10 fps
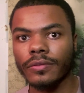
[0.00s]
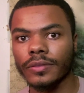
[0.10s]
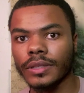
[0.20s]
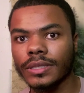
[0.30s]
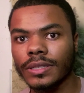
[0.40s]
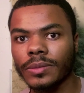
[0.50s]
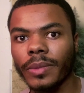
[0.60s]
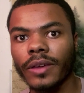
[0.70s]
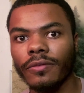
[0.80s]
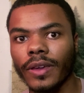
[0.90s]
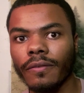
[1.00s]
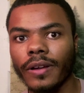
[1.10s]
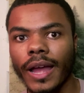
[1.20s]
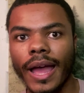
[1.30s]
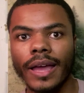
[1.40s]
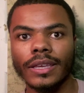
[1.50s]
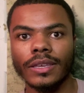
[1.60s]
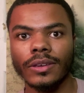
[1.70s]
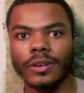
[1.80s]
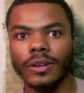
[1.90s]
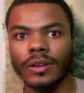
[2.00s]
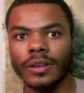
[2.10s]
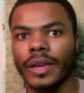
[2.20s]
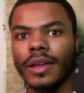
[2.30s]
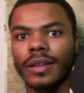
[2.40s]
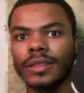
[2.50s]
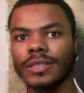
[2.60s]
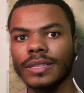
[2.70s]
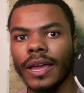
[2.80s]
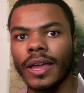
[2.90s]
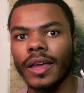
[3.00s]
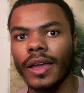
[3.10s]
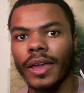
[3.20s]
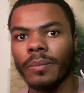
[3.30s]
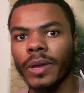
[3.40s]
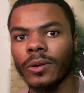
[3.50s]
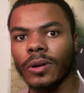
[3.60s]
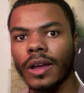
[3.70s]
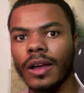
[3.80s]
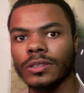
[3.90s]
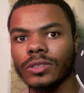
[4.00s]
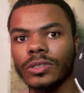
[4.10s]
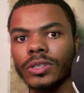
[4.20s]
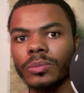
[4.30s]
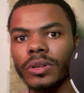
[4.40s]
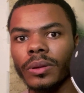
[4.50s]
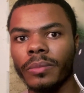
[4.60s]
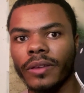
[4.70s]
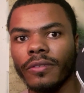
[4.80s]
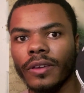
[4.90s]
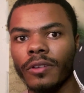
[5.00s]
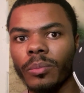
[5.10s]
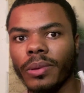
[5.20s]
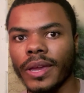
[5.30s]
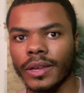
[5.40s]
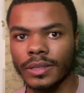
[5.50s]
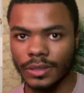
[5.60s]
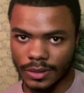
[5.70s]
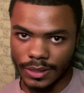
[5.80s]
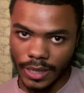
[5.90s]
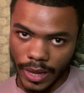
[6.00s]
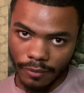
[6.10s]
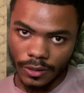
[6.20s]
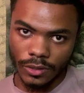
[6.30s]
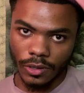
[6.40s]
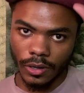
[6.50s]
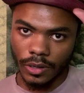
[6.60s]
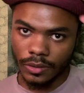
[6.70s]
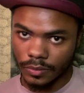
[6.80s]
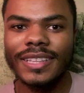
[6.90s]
this is my favorite hat here. I got this at a metal concert, one of my favorite bands, Avatar.